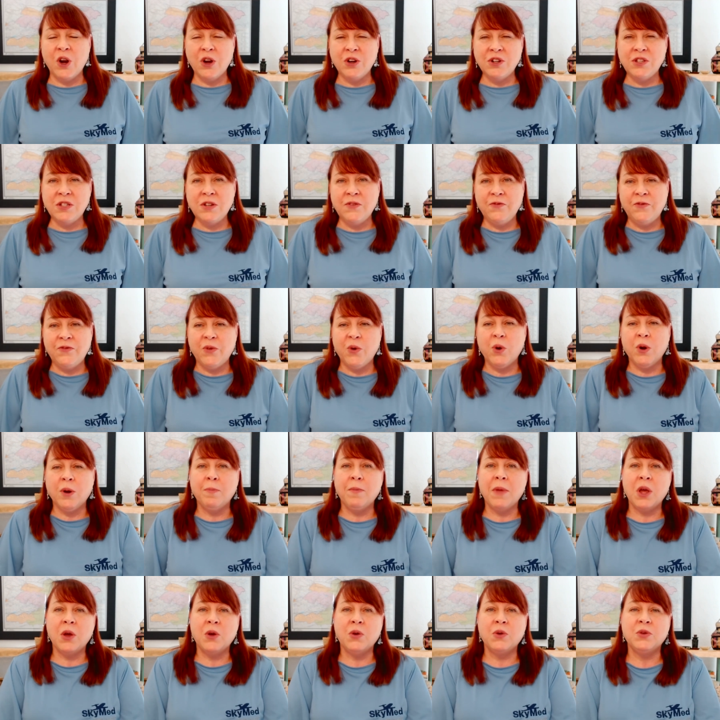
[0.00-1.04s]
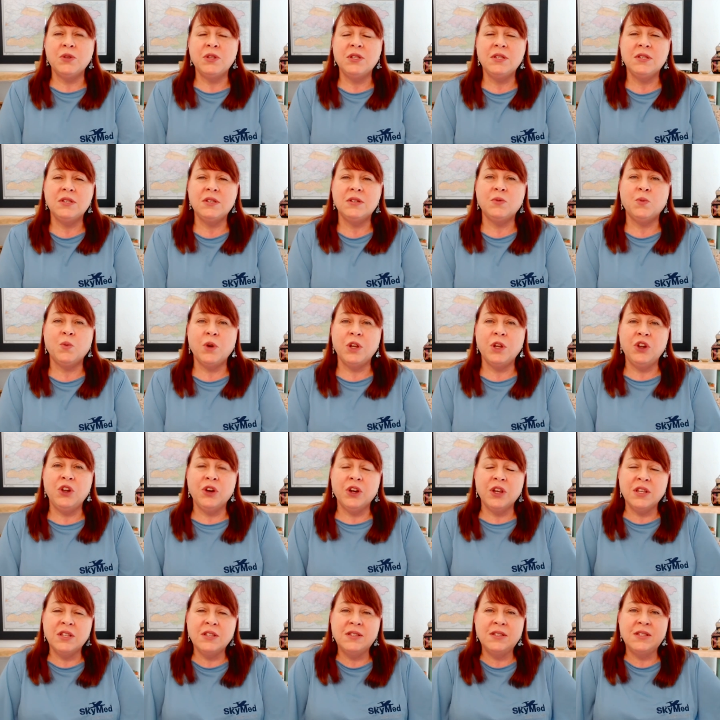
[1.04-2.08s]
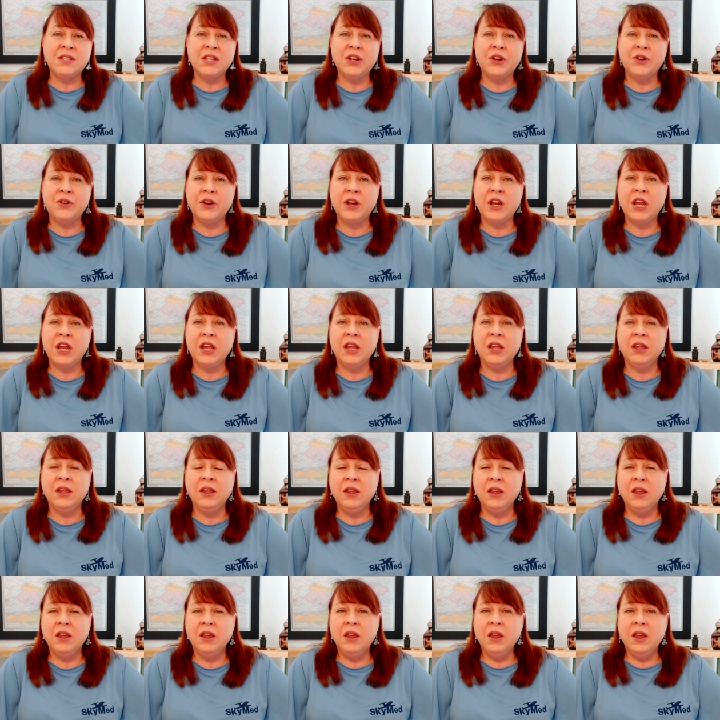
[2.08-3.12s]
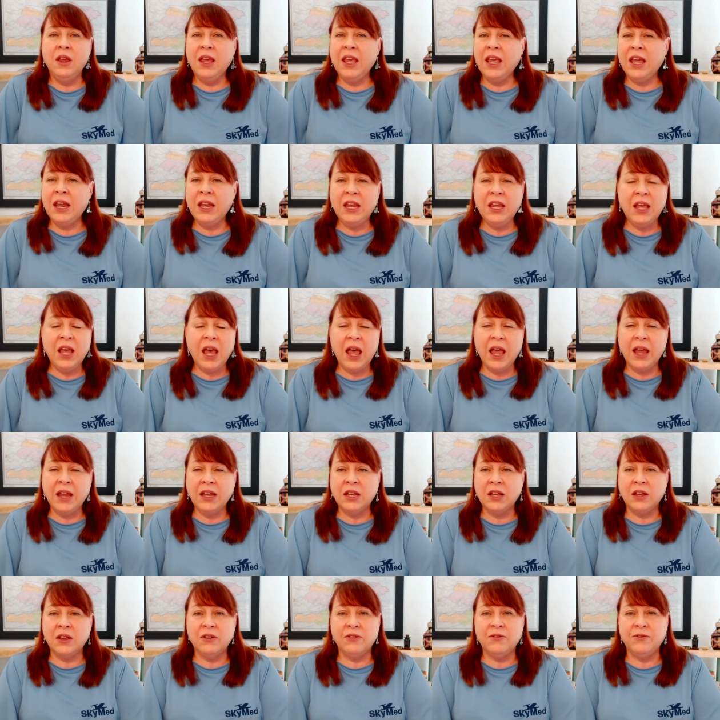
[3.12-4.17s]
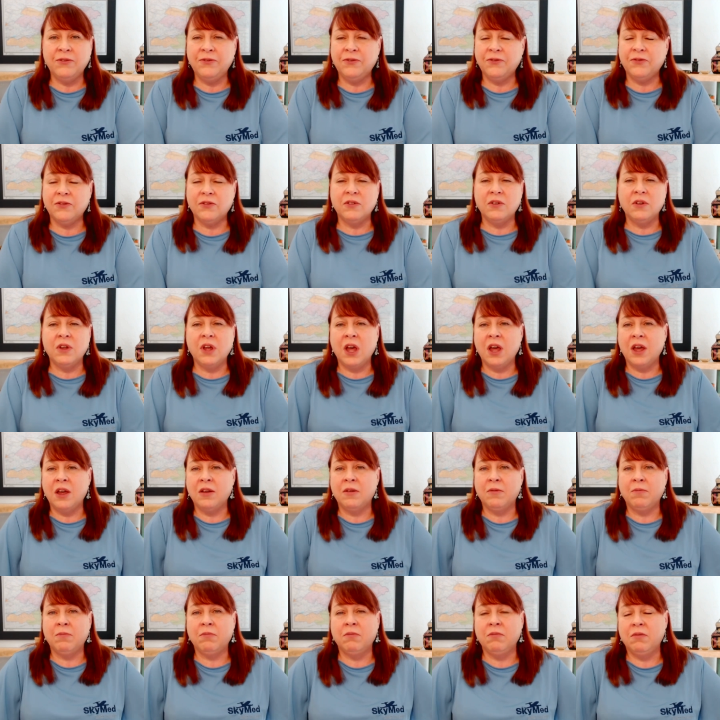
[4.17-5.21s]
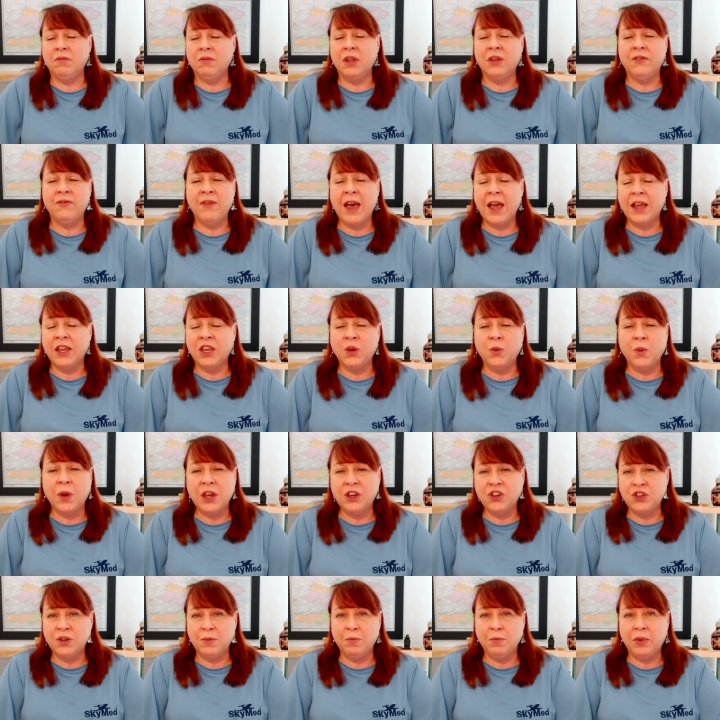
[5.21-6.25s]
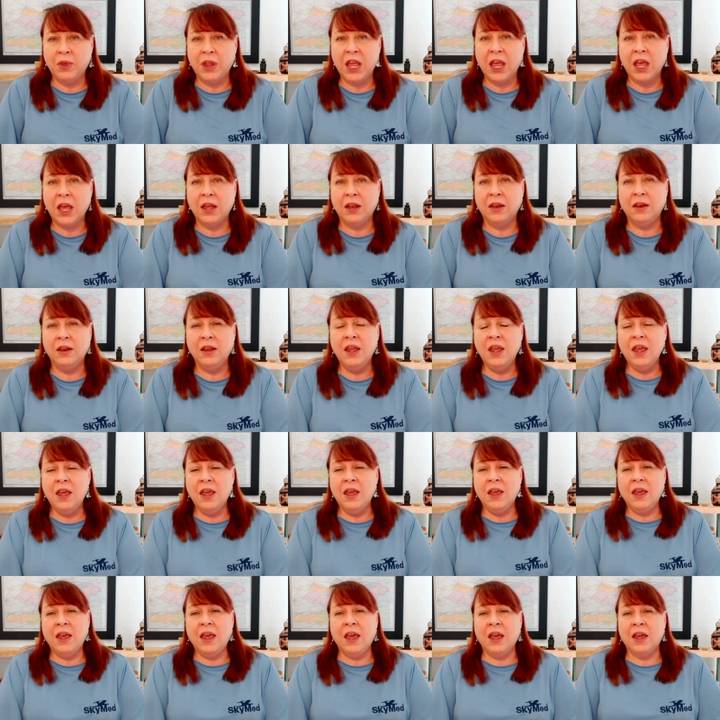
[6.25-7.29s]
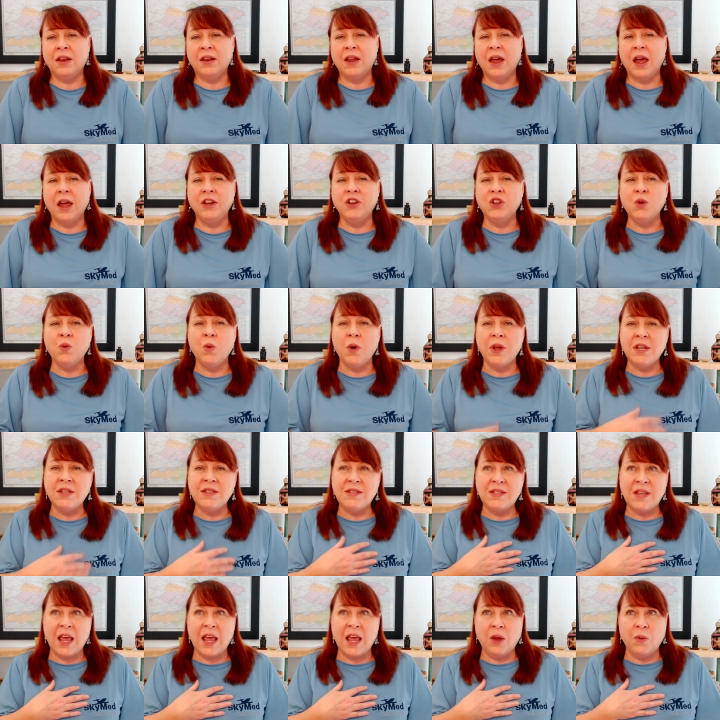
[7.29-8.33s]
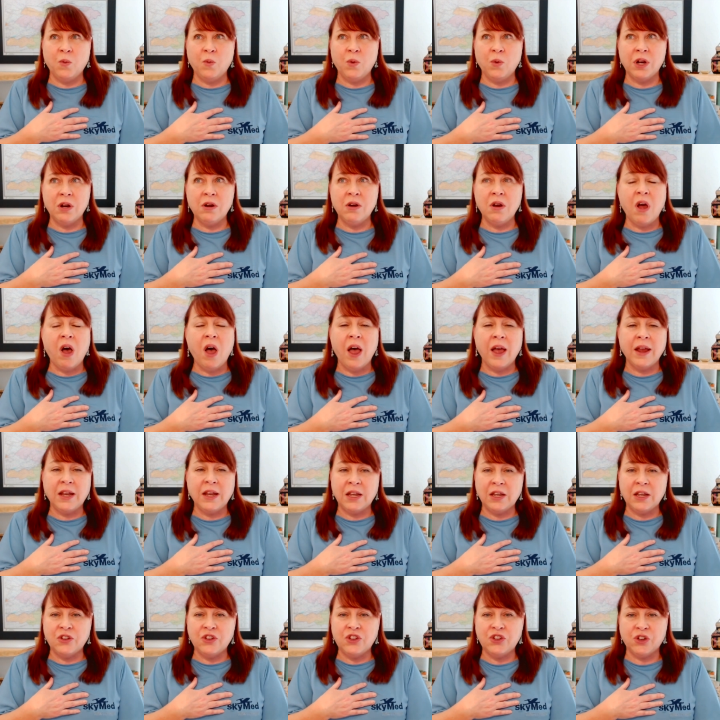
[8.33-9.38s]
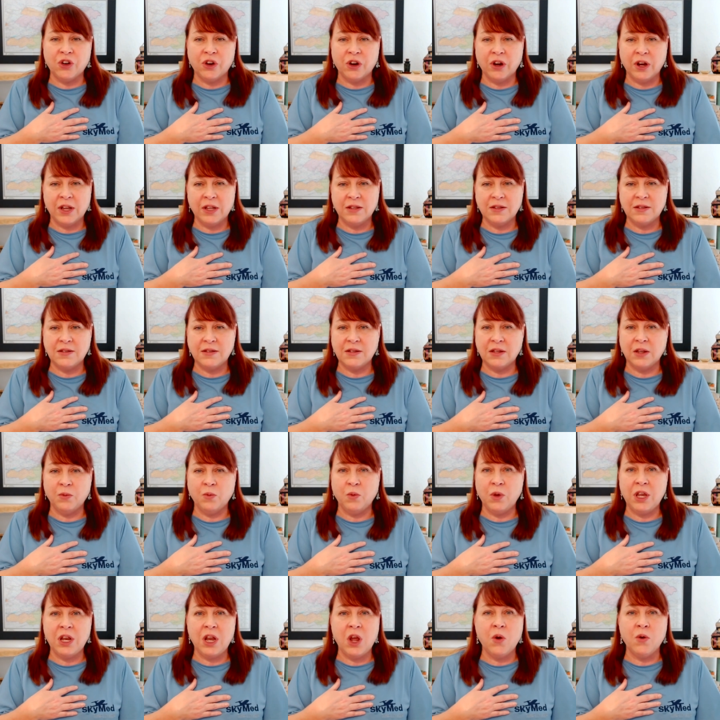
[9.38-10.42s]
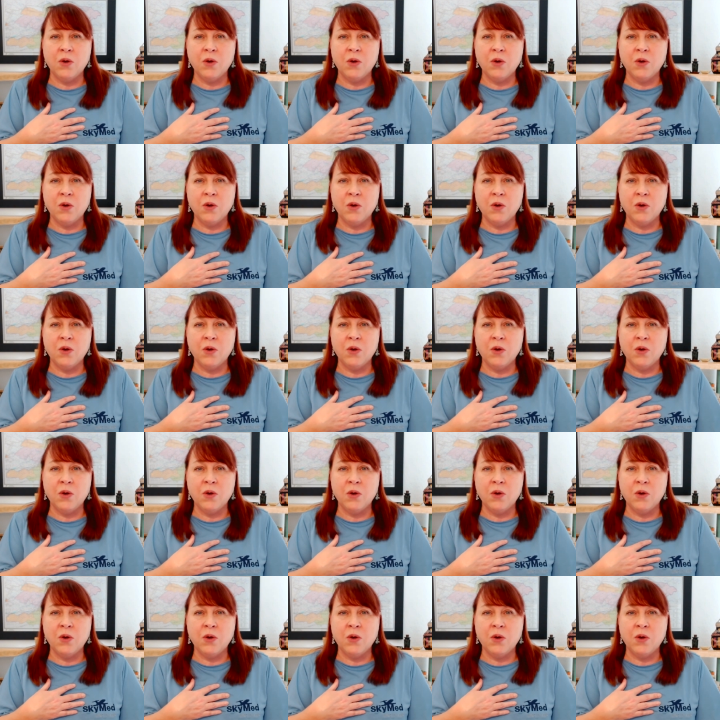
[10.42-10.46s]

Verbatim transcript: First and foremost, when you're considering any kind of um, evacuation plan, and I do want to say we're not insurance and we